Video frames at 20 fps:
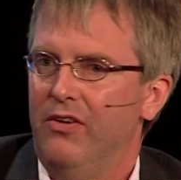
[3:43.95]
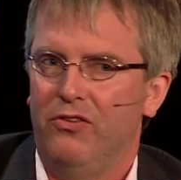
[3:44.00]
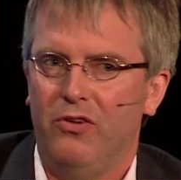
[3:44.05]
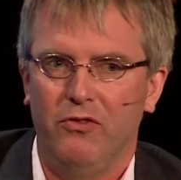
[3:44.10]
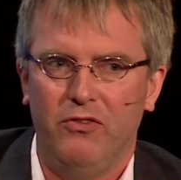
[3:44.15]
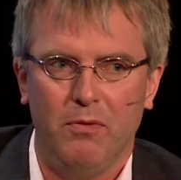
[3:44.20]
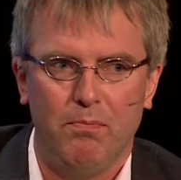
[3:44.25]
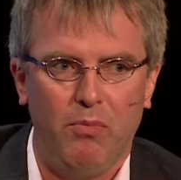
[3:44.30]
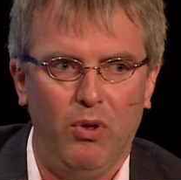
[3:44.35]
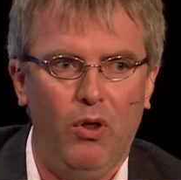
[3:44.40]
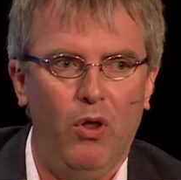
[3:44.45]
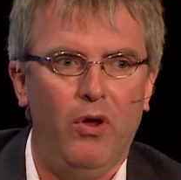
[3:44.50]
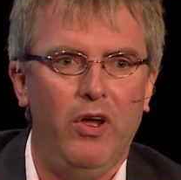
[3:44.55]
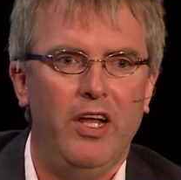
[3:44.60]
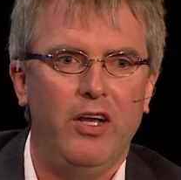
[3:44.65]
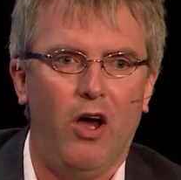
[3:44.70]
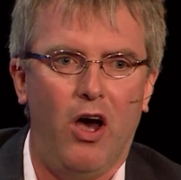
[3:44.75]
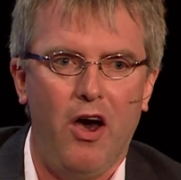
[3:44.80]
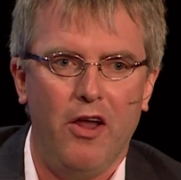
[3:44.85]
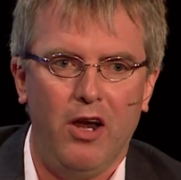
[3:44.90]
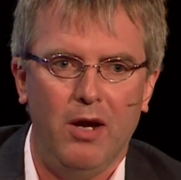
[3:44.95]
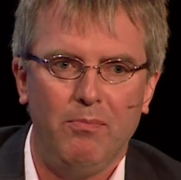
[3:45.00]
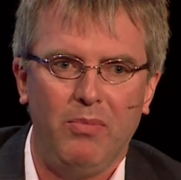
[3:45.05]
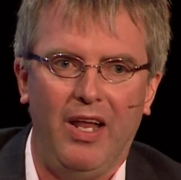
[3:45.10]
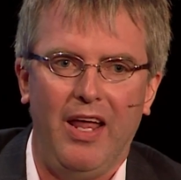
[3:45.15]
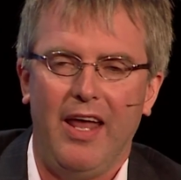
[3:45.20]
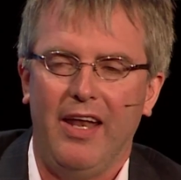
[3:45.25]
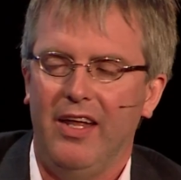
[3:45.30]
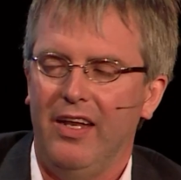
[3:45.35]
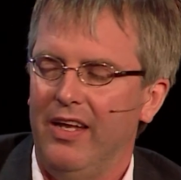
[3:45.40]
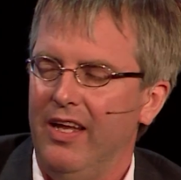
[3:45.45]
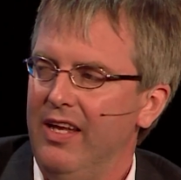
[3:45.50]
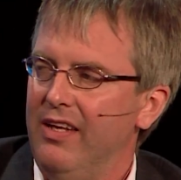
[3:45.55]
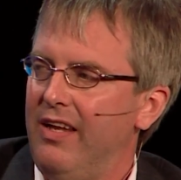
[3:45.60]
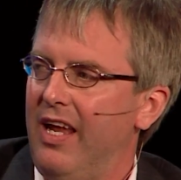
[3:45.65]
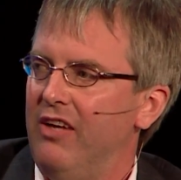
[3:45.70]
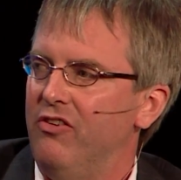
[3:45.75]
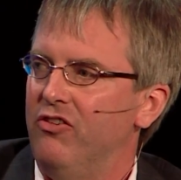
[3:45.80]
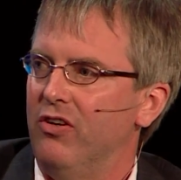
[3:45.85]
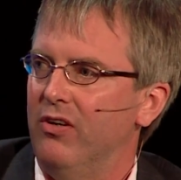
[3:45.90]
So deployed on our planet
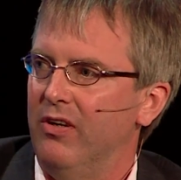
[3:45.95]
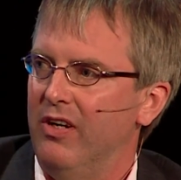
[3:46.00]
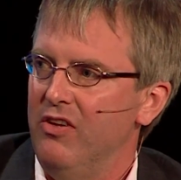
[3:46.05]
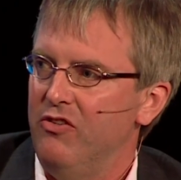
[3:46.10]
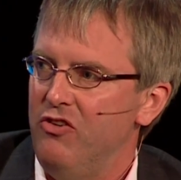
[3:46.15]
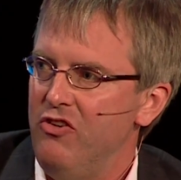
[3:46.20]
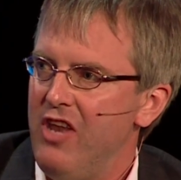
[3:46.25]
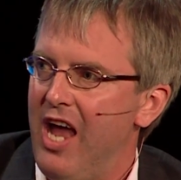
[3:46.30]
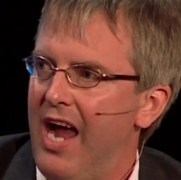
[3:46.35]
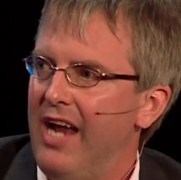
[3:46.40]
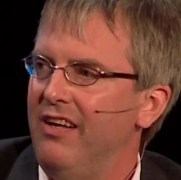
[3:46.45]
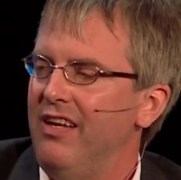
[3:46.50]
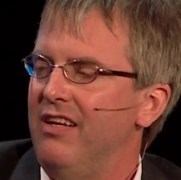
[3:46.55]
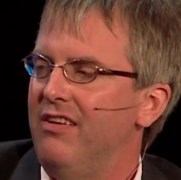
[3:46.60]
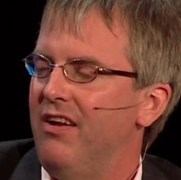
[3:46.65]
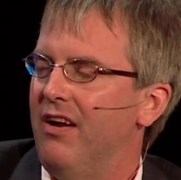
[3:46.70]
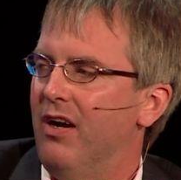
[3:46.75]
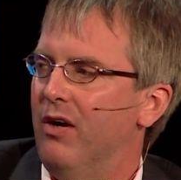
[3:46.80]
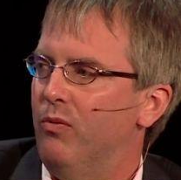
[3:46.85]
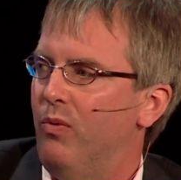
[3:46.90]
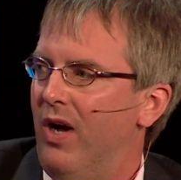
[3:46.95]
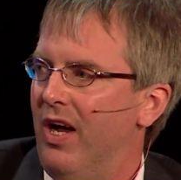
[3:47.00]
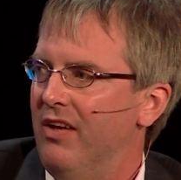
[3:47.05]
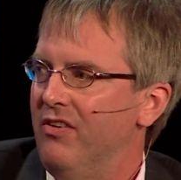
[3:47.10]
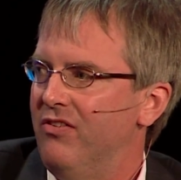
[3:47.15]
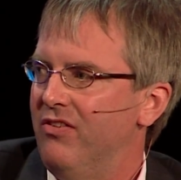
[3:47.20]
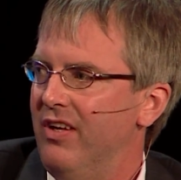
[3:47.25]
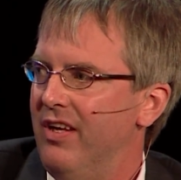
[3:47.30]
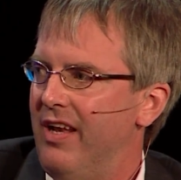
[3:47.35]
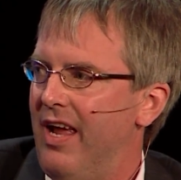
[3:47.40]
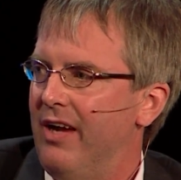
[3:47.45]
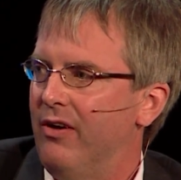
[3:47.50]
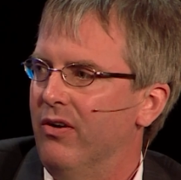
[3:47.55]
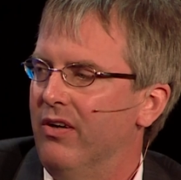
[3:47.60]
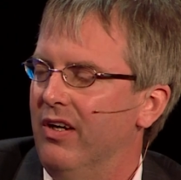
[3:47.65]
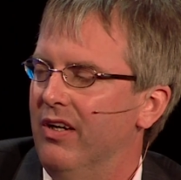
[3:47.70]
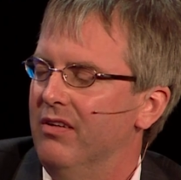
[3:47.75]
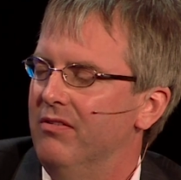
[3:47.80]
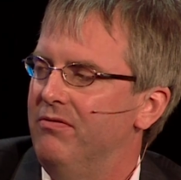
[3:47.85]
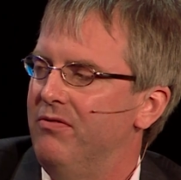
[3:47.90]
in nature is 90 terawatts in
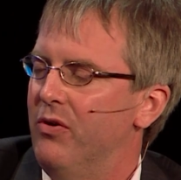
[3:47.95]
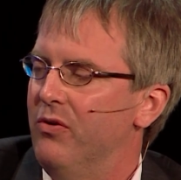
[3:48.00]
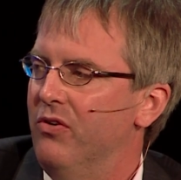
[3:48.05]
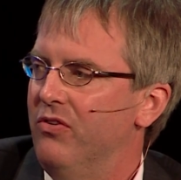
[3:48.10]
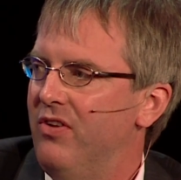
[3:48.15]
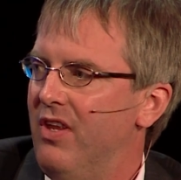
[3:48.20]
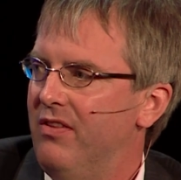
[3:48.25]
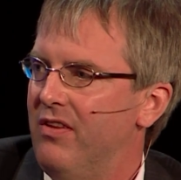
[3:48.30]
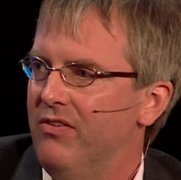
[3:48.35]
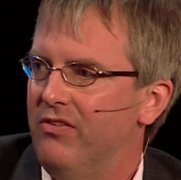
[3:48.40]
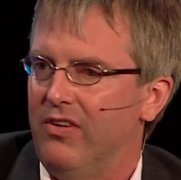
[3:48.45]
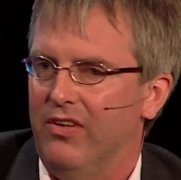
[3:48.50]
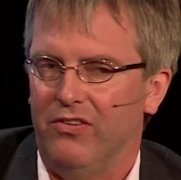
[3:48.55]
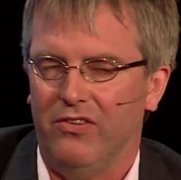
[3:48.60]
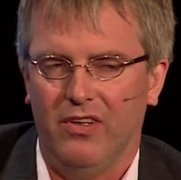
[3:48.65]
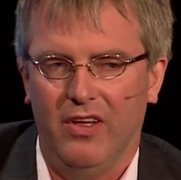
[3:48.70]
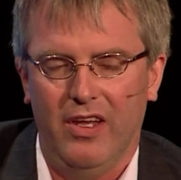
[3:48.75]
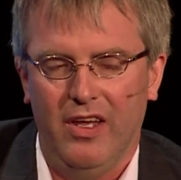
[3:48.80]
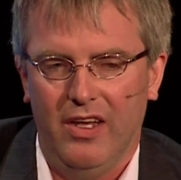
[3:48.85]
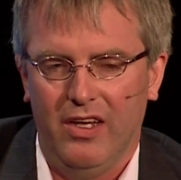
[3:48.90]
aggregate of photosynthesis.